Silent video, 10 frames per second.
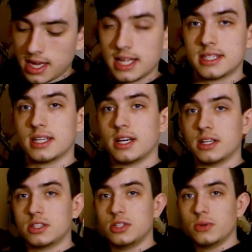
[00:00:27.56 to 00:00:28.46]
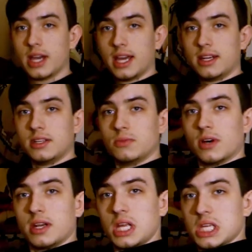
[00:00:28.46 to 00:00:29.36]
It's a two-handed
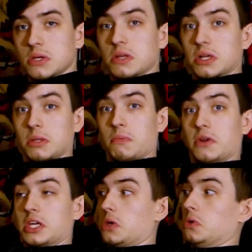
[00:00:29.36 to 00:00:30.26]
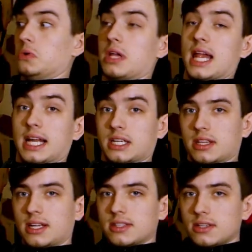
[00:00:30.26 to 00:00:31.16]
one, so it looks pretty cool. I like to
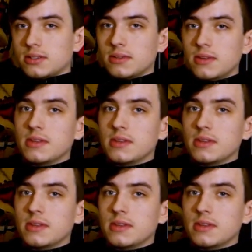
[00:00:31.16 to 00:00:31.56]
think so.